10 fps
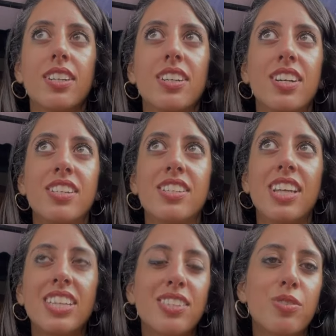because
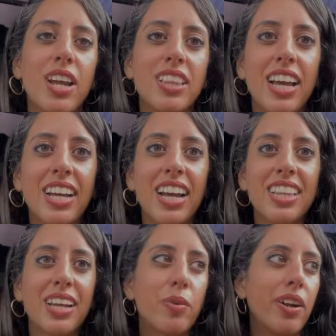that's what I like. I
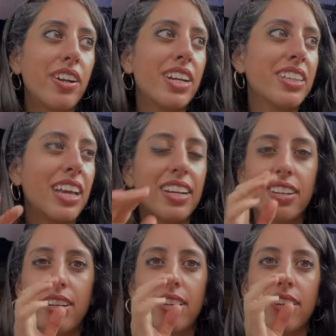like wearing like
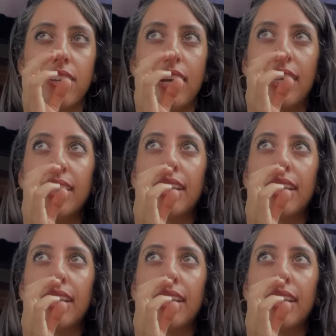a